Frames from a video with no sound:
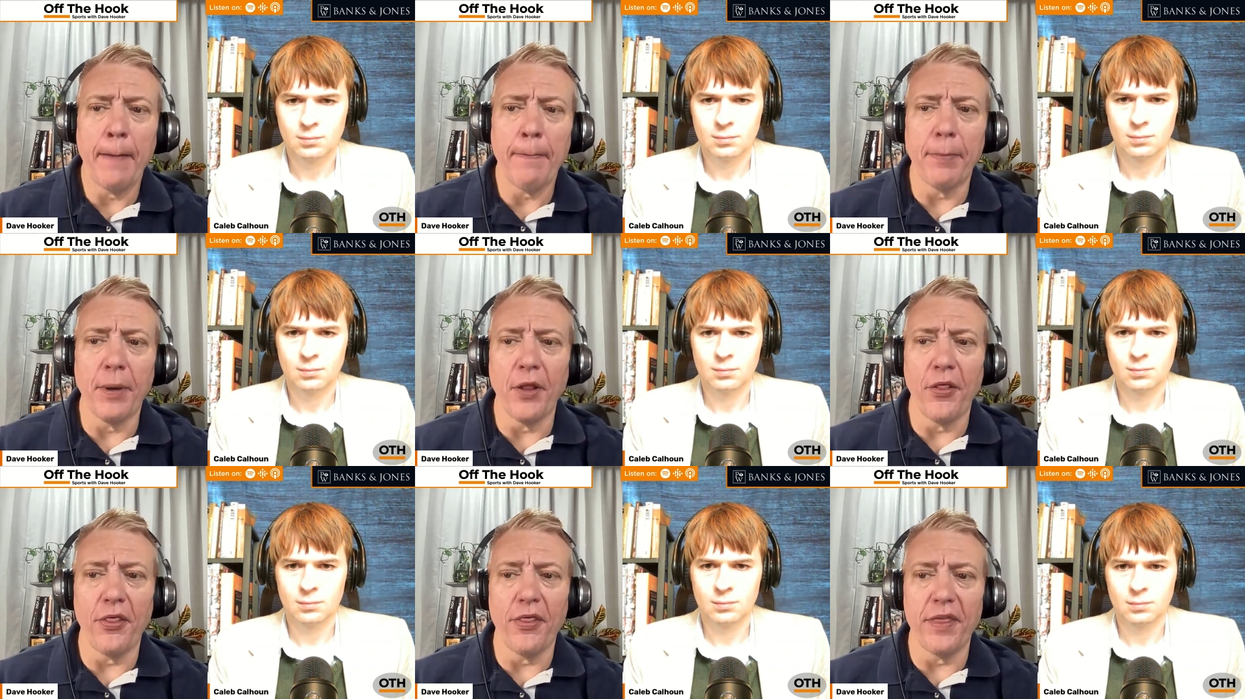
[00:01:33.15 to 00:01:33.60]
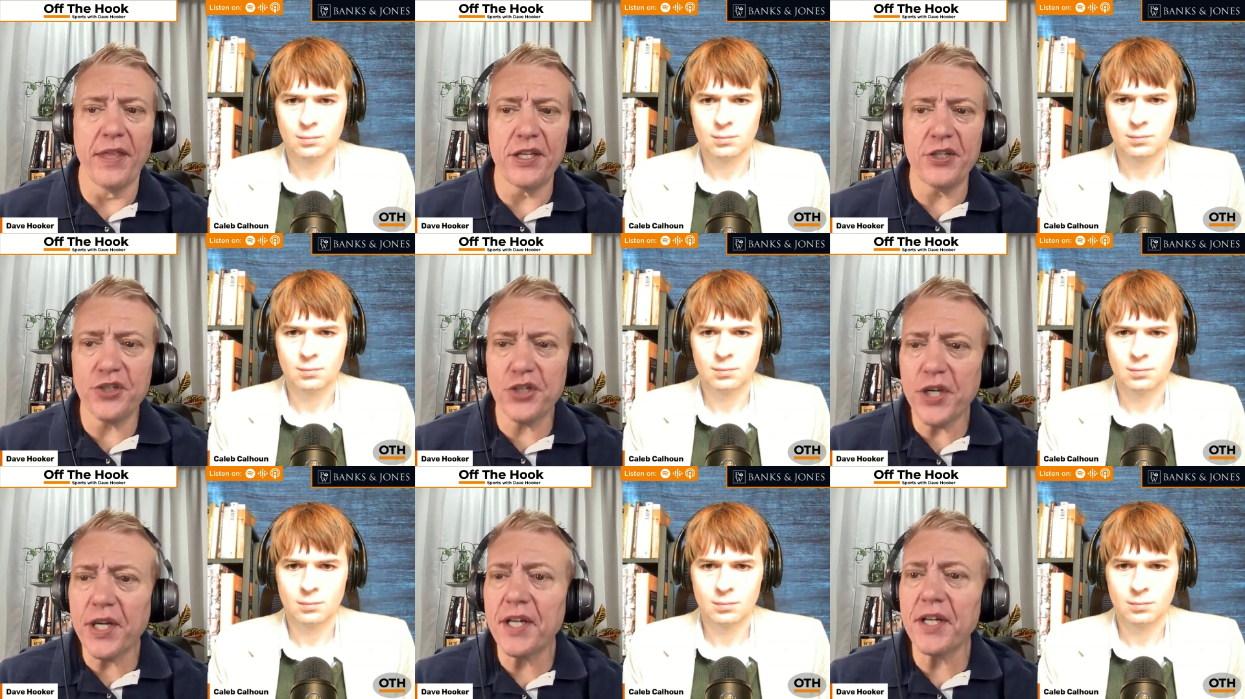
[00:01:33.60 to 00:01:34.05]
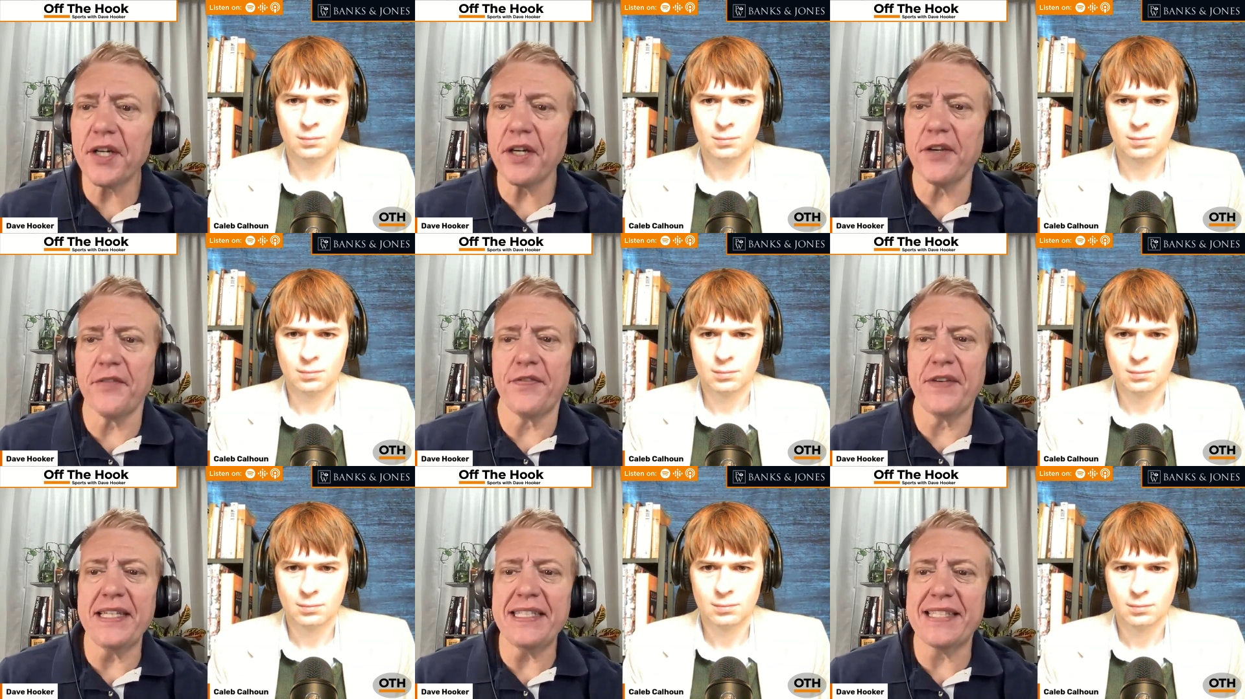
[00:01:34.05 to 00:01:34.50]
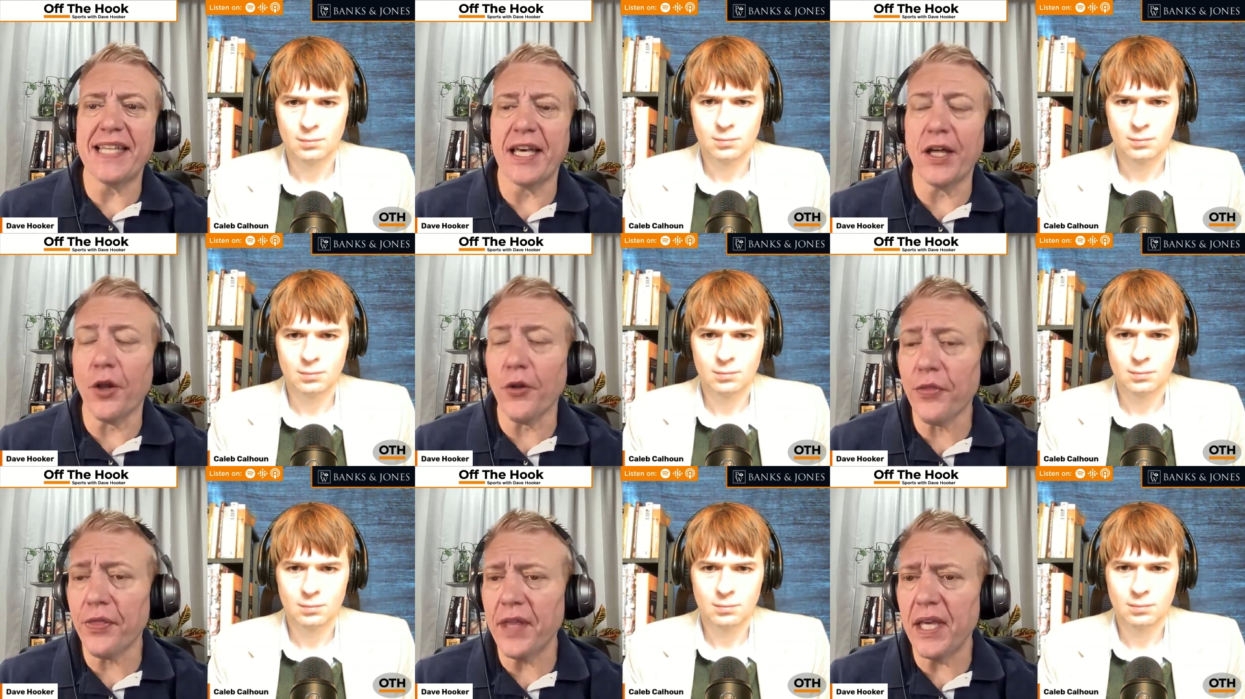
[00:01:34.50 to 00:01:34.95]
Speaker 1: But this year, if he's
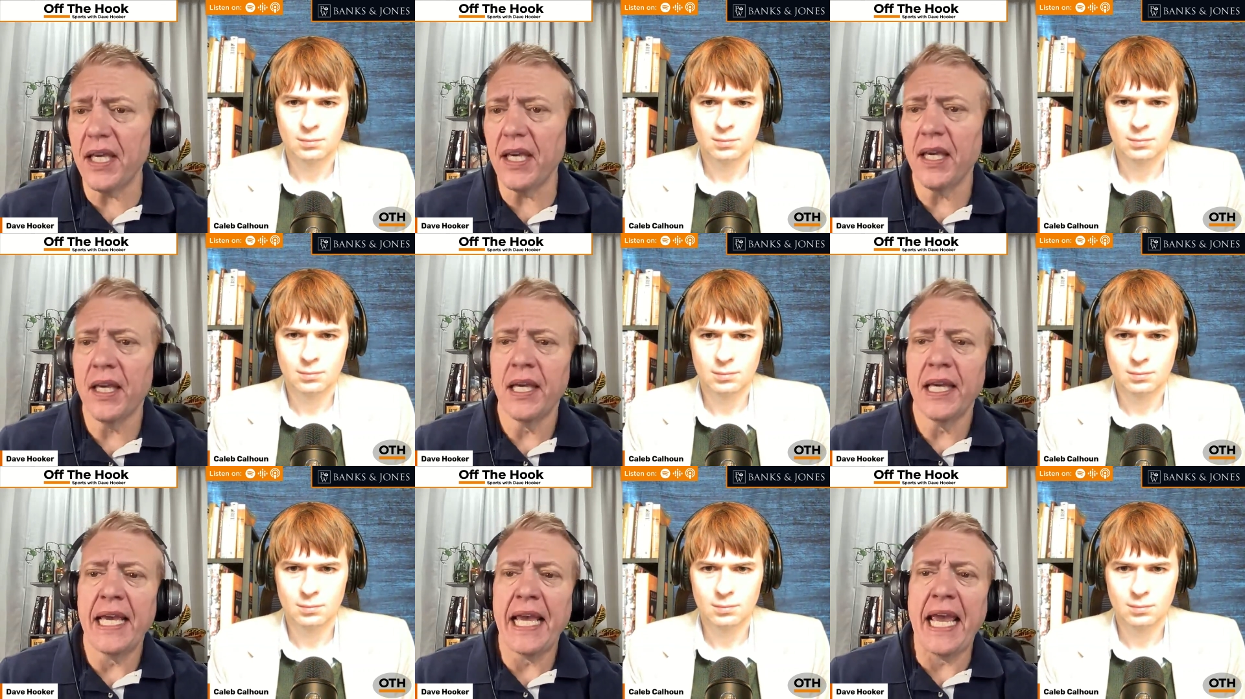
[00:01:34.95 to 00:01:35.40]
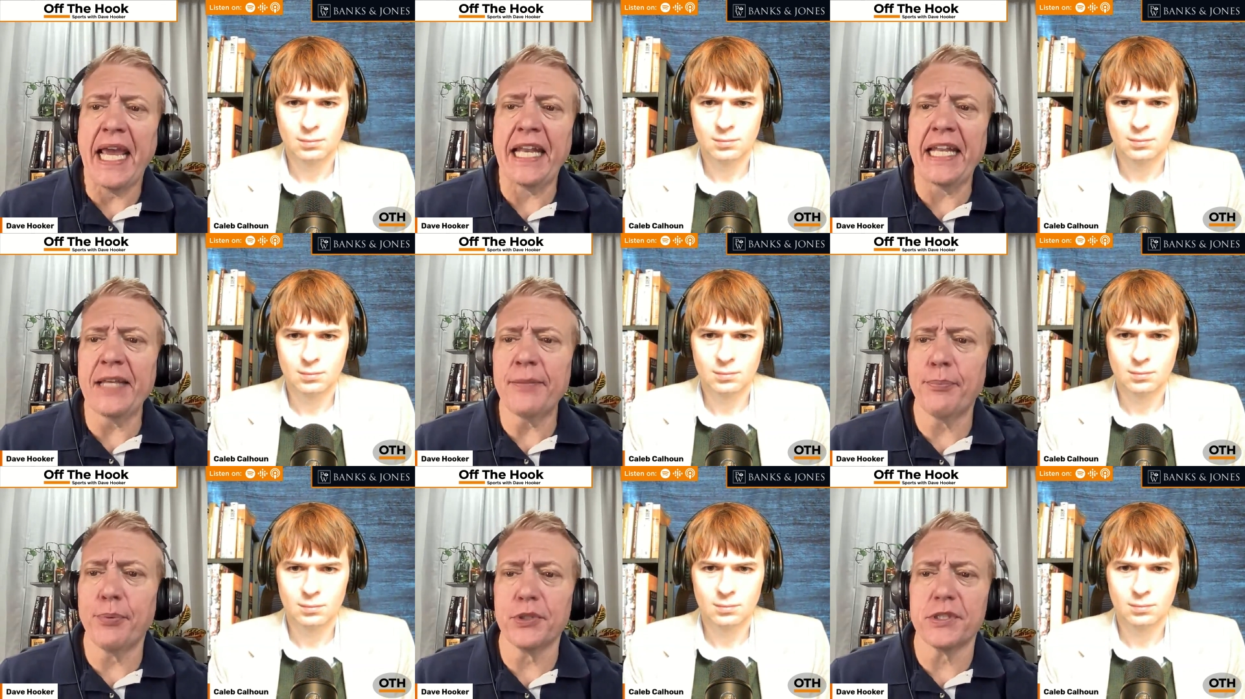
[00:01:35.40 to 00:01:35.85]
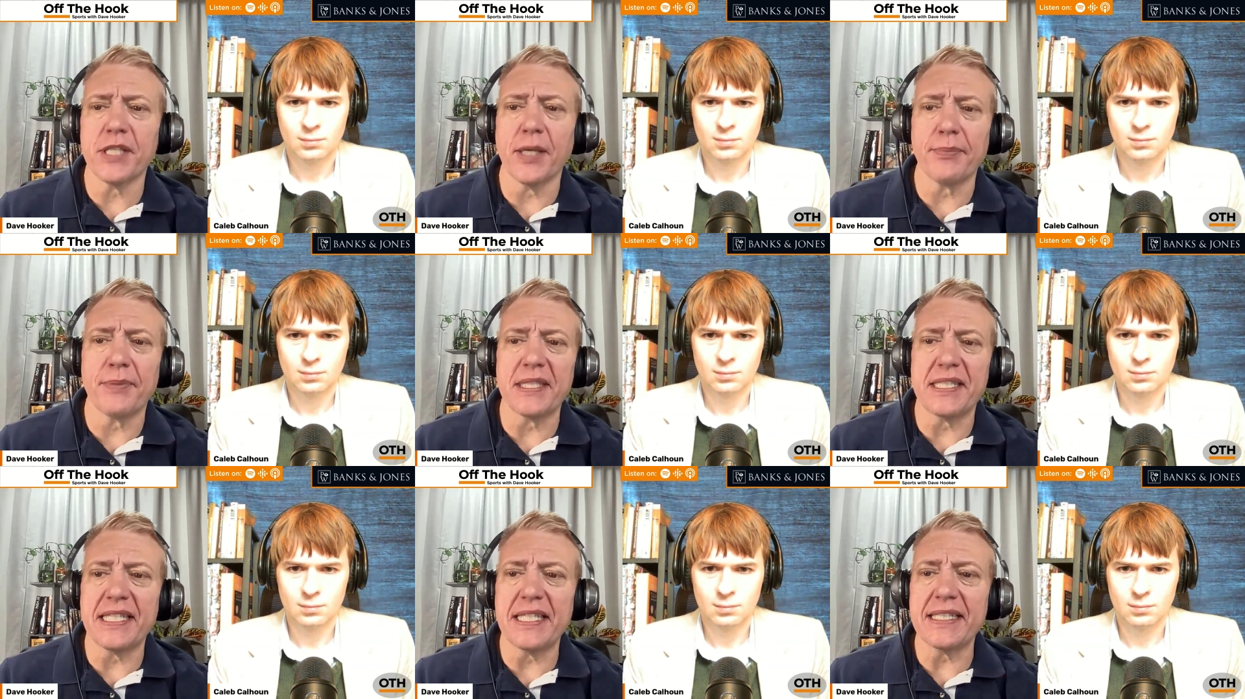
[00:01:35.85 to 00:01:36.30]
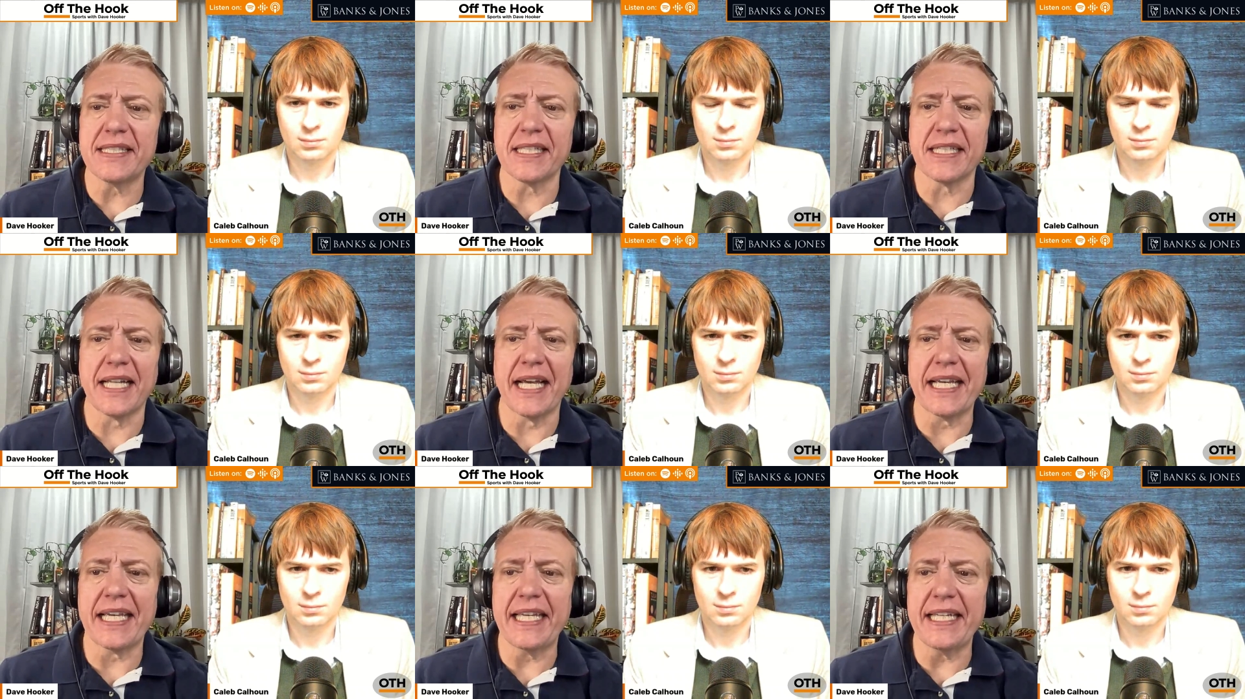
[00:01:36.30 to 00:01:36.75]
healthy and he puts up the season
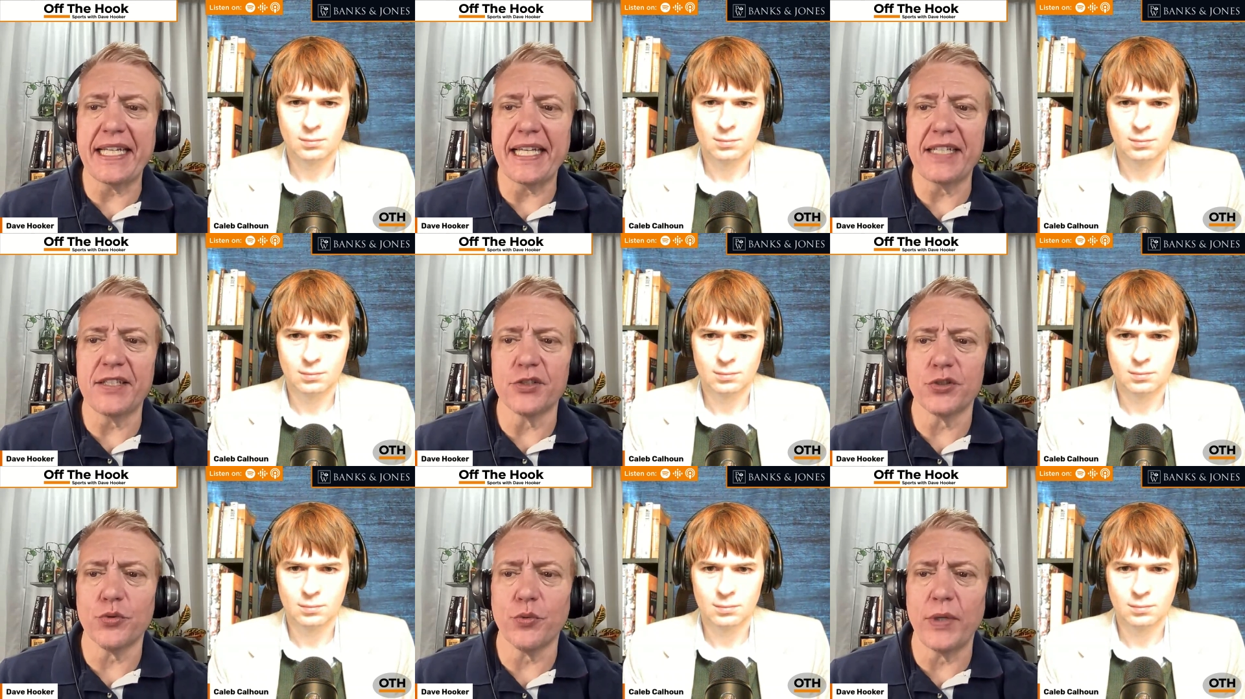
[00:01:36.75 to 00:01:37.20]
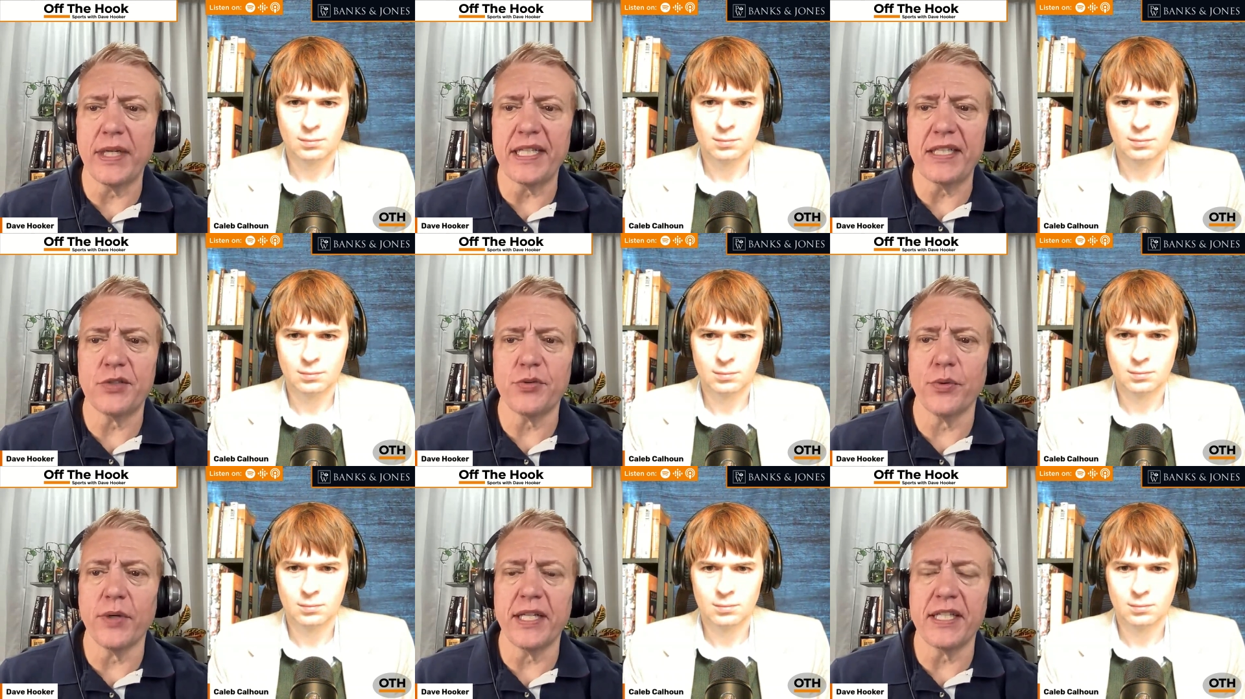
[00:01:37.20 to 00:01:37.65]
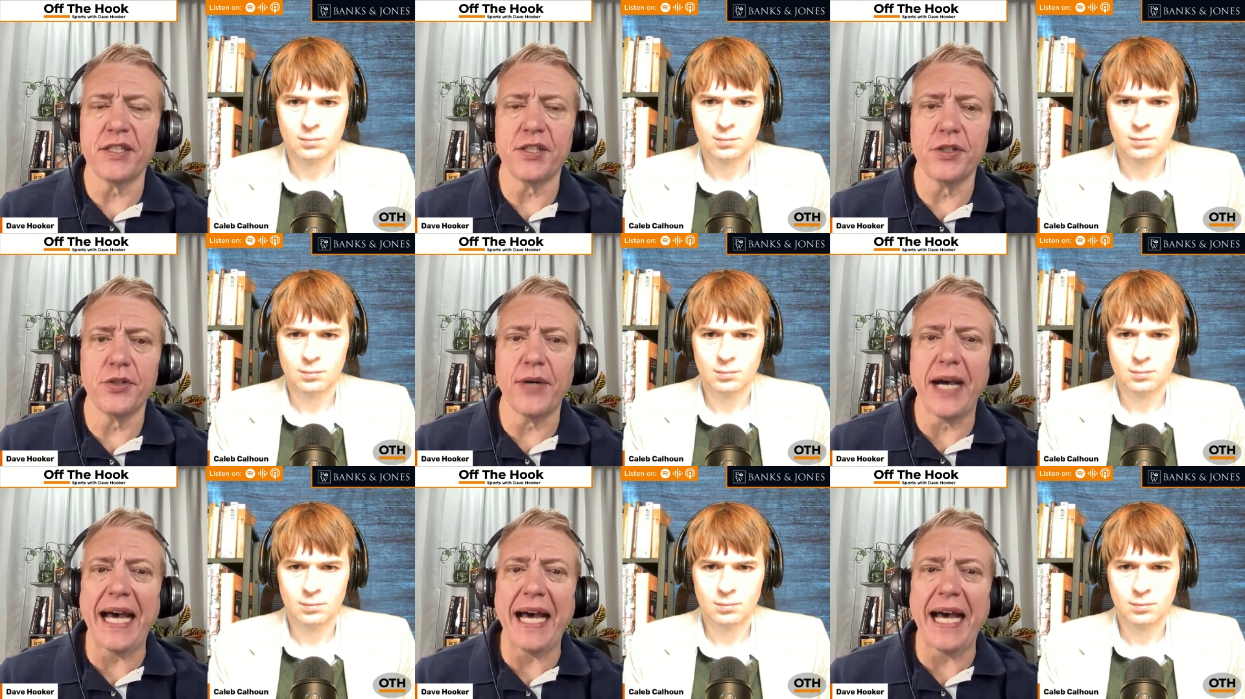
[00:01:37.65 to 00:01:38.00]
like he did in 2022,